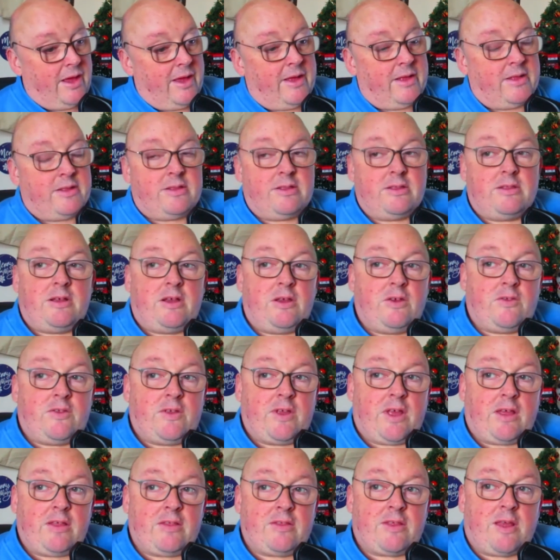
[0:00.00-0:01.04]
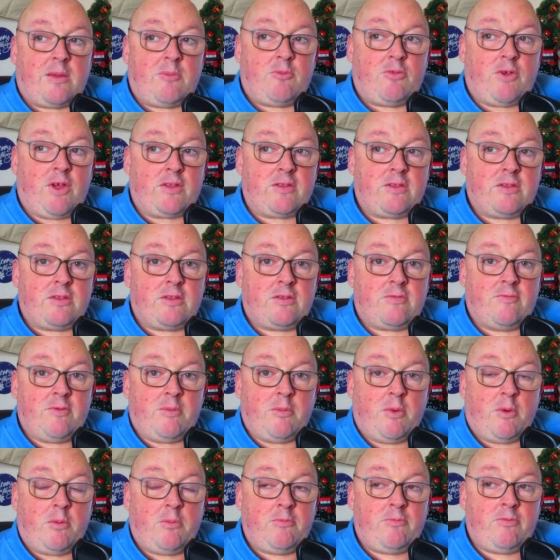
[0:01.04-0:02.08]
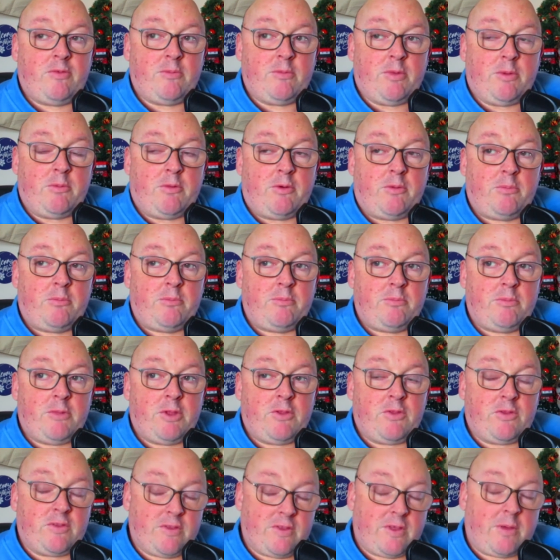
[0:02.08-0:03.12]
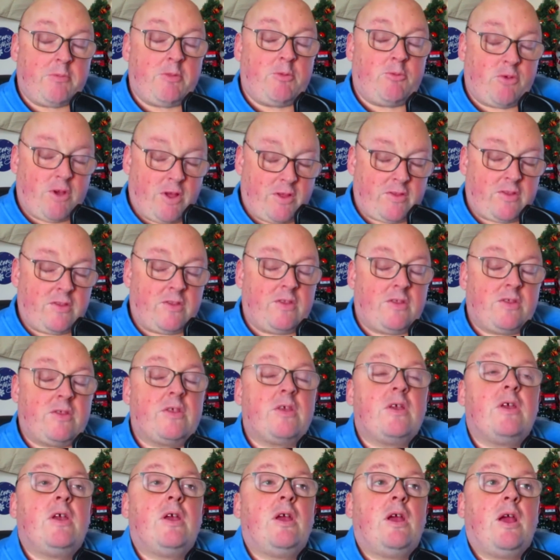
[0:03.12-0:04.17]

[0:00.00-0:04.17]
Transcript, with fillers: And I used to get sent presents from my mum. He used to send me presents.